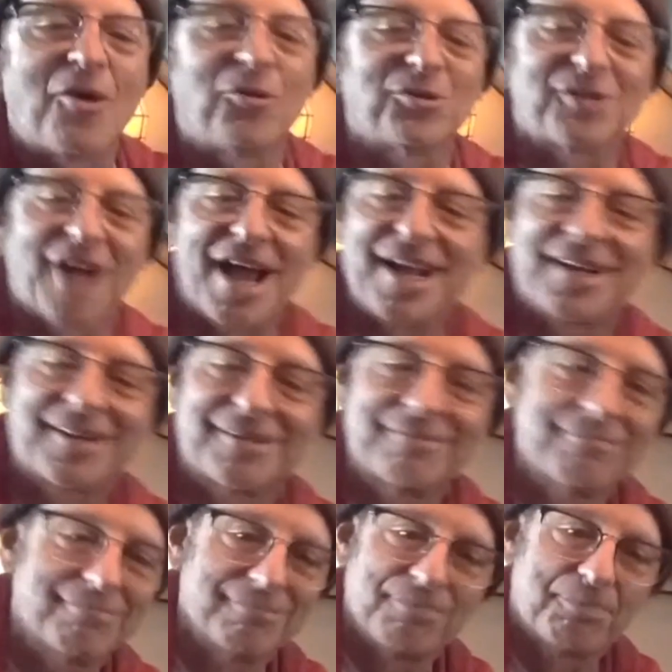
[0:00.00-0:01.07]
I don't like
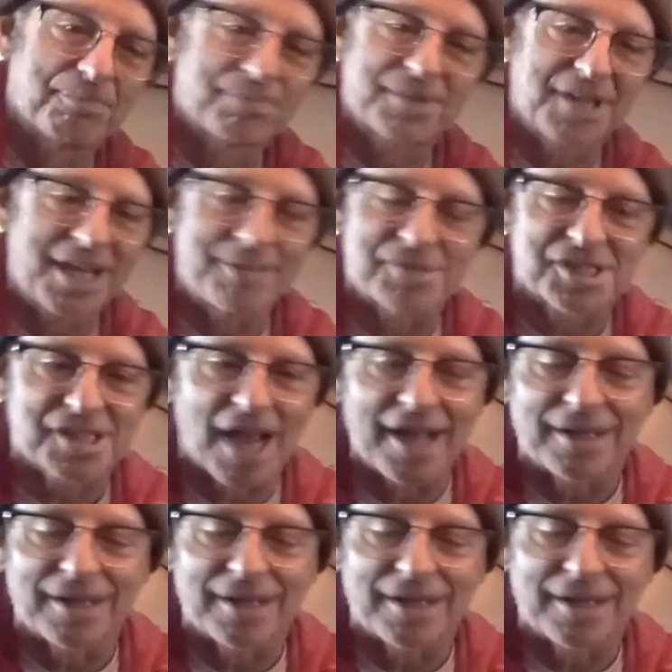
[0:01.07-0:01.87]
teams